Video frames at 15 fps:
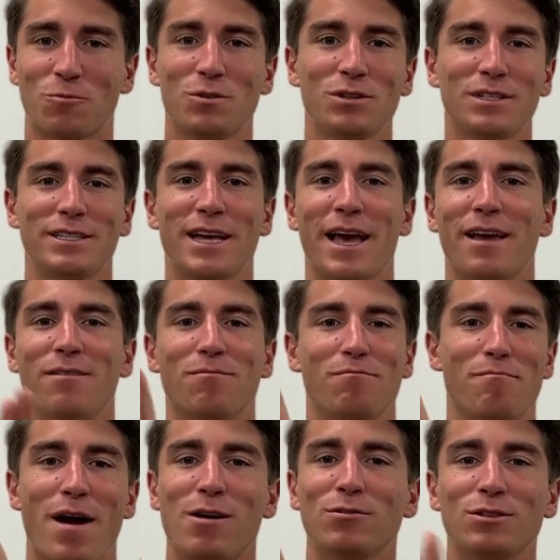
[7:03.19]
We'll just say
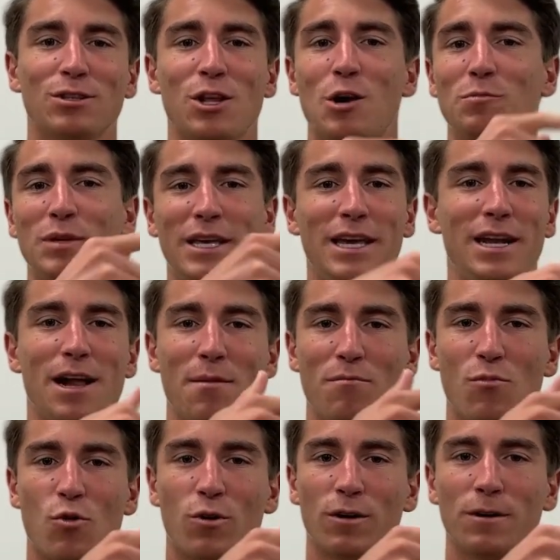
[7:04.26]
mountain slopes heat up
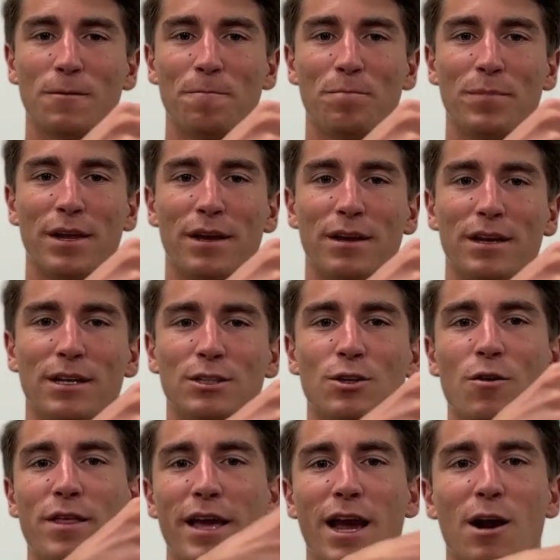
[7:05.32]
more.
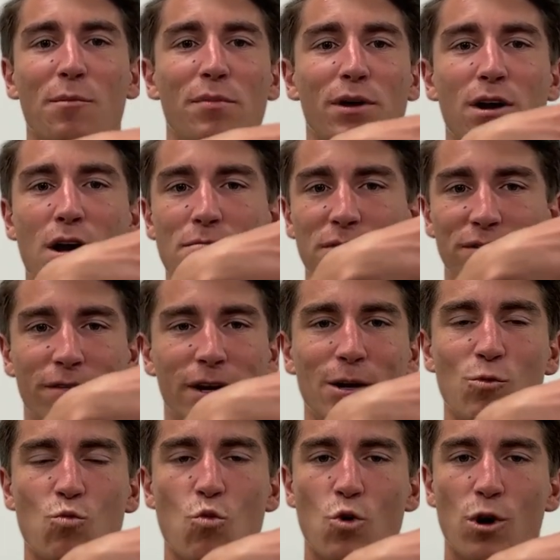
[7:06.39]
So the air becomes
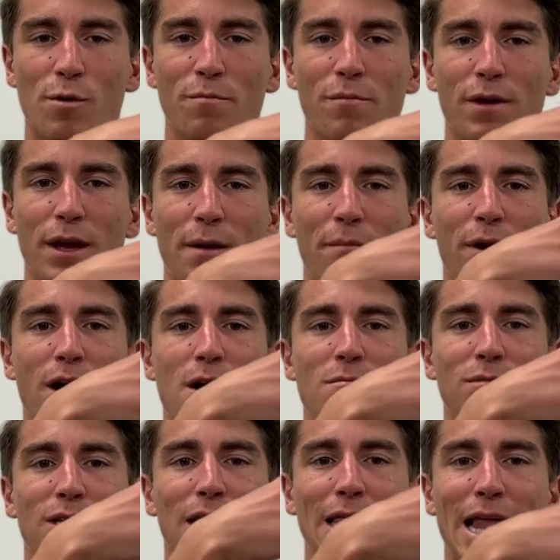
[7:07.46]
very warm, it
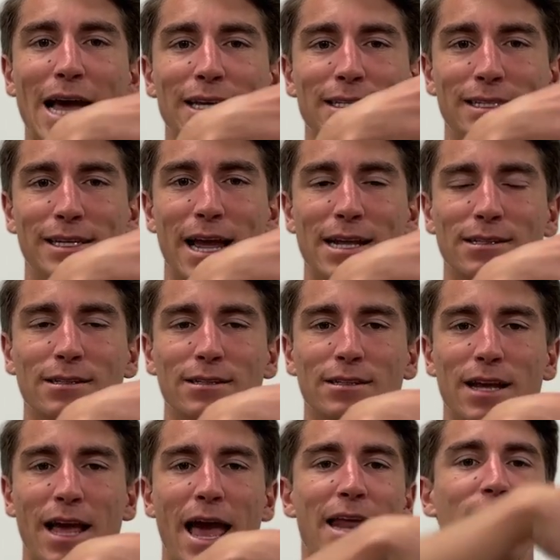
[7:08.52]
becomes less
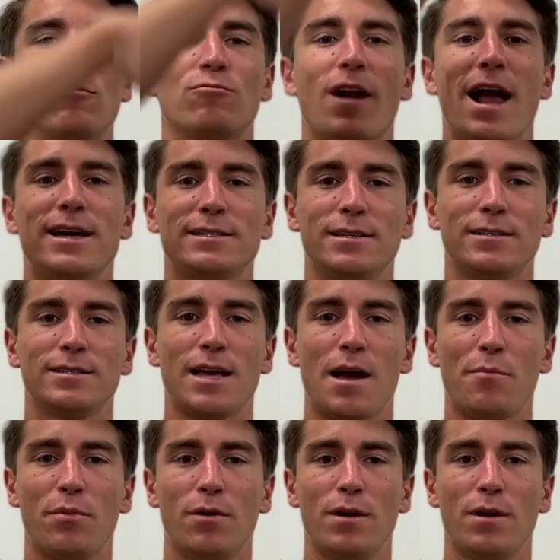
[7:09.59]
dense, and it rises up.